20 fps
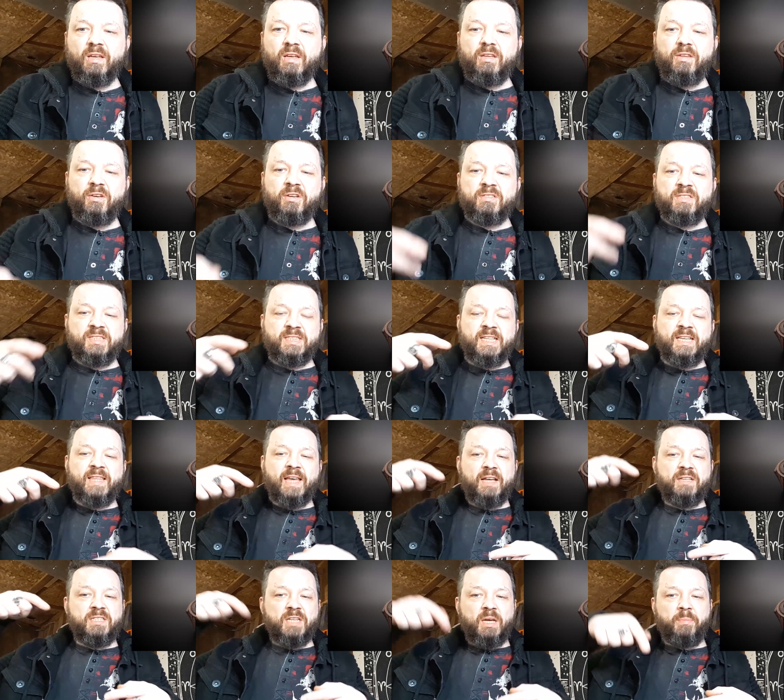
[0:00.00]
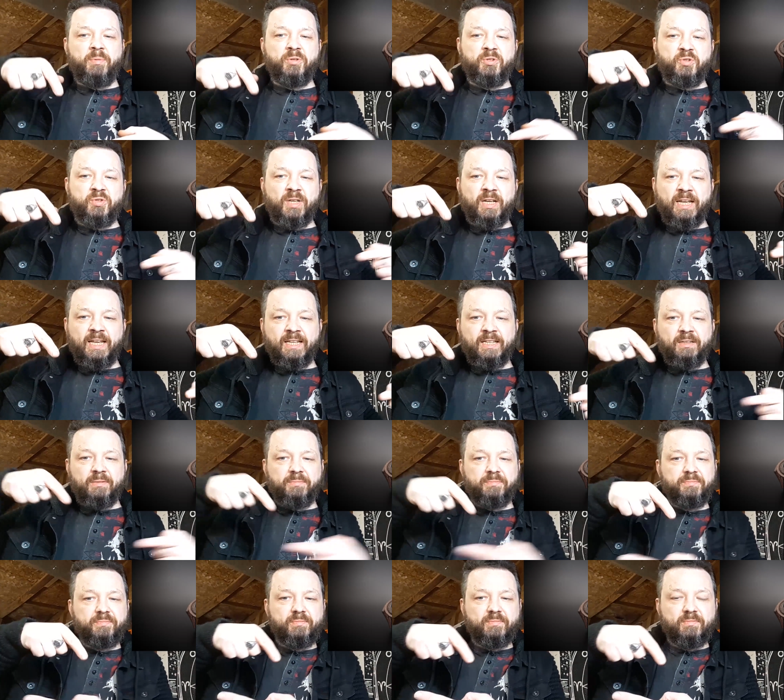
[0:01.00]
You can see that double drilling,
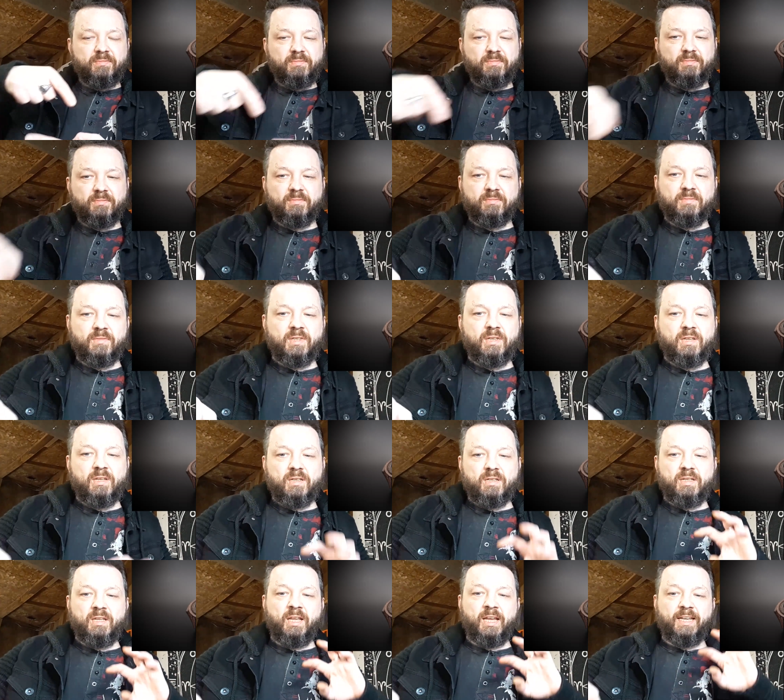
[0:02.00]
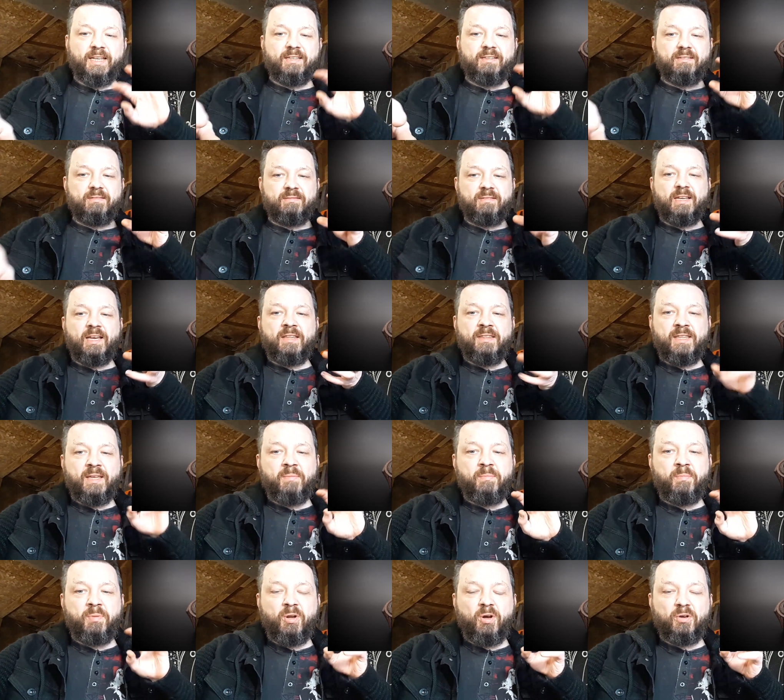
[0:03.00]
like, and
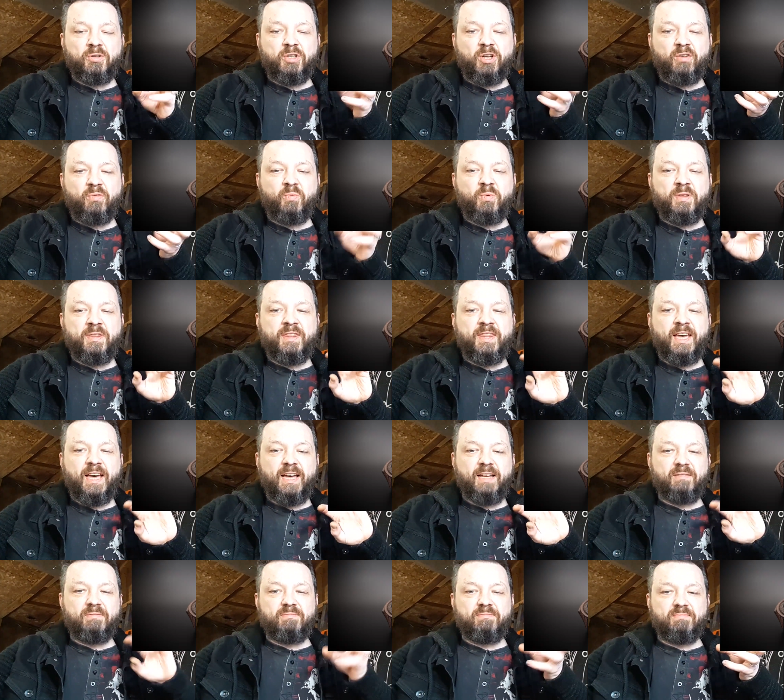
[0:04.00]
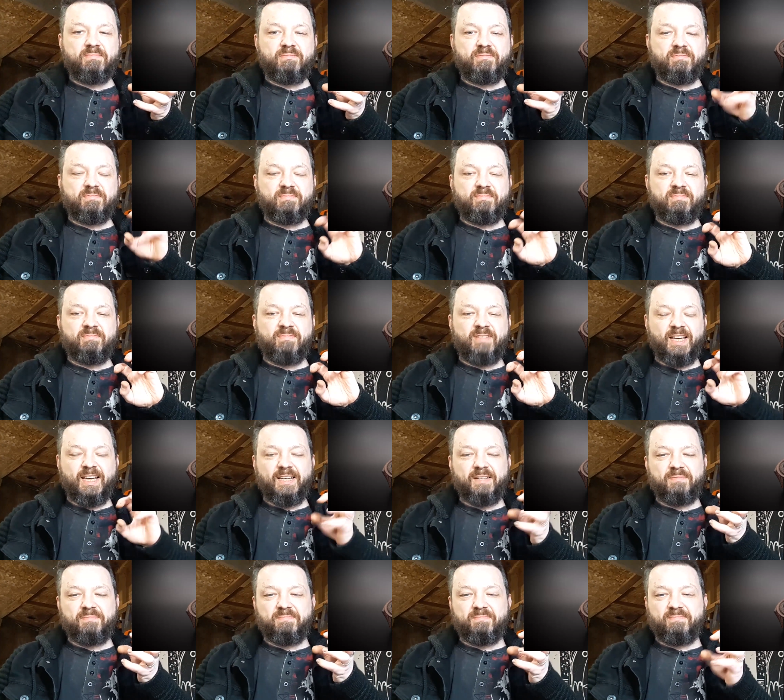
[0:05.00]
then blocked off with that
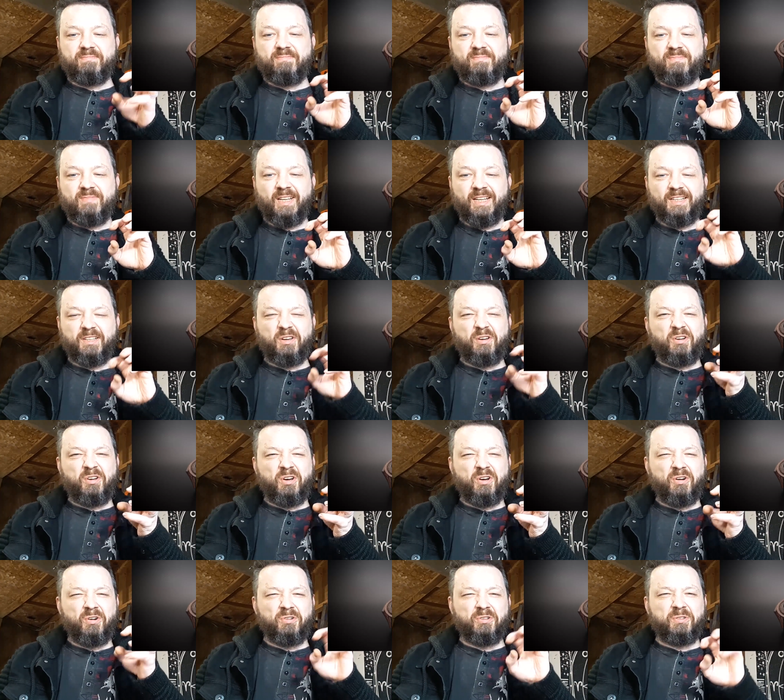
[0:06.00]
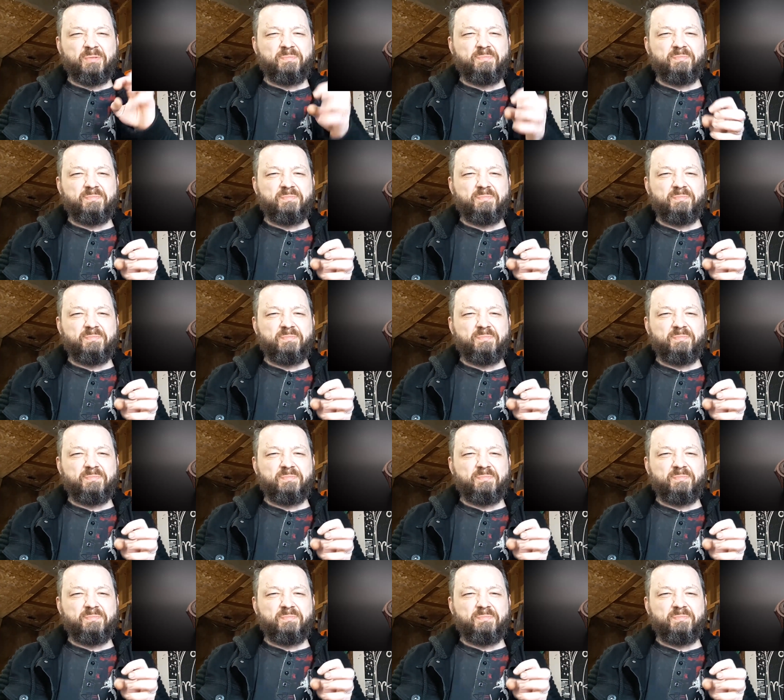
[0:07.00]
like cog